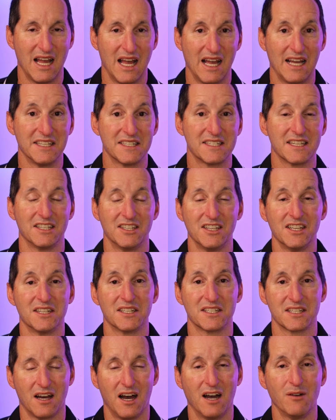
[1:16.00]
and said,
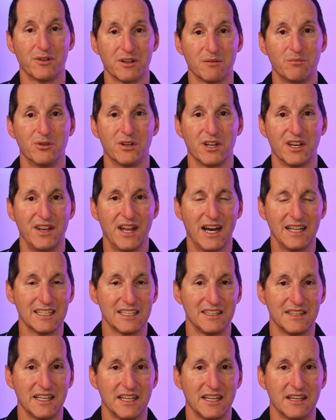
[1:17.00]
yes, I want to put a null
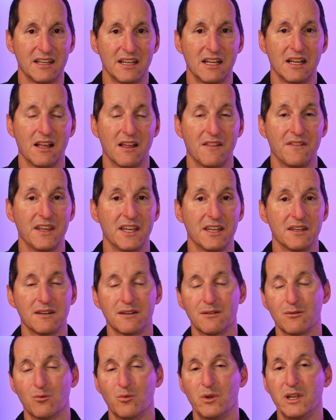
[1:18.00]
in there, then
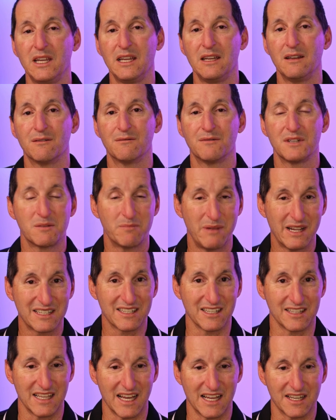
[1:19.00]
we
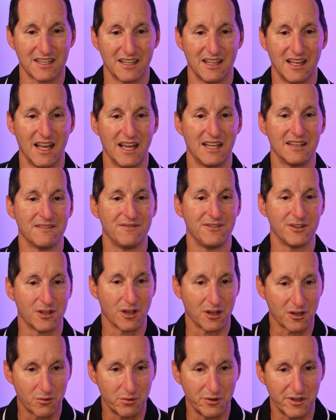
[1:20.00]
respected that. And if you
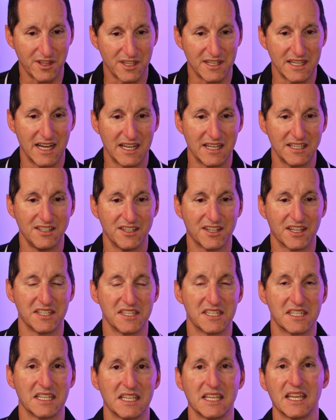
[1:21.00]
go query the data, you can
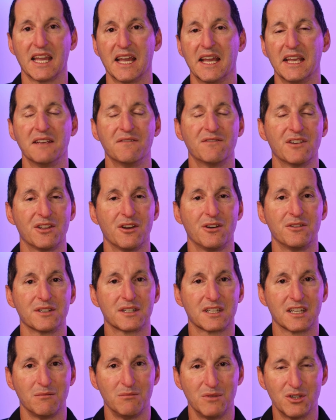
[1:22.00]
see even though the
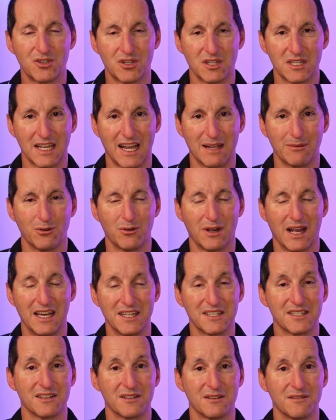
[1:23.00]
commission table
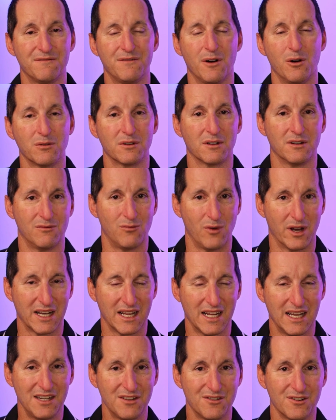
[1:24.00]
has a default of
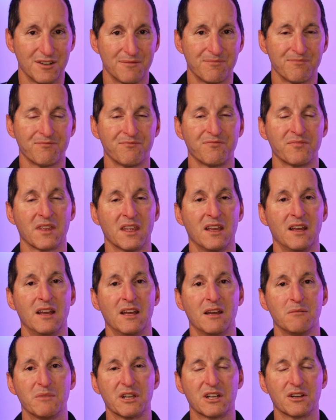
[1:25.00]
100,
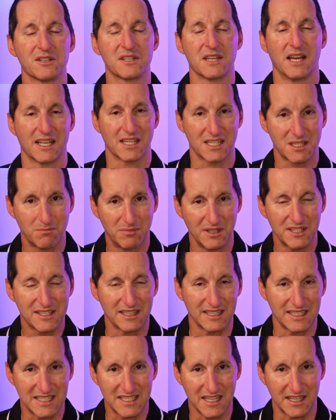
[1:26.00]
because I
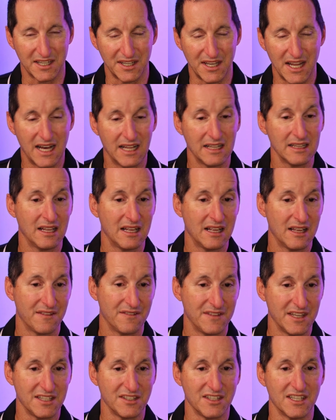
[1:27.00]
explicitly said a null,
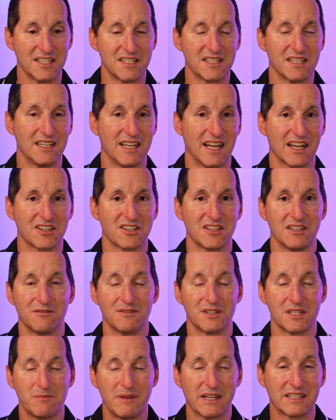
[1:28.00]
then yes, it actually
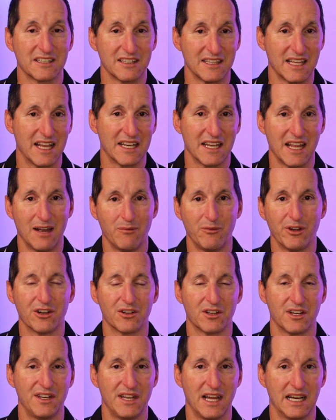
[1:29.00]
respected that and we
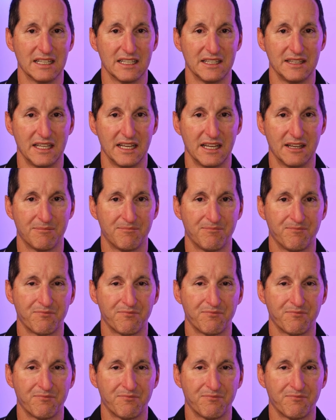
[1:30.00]
got a null in there.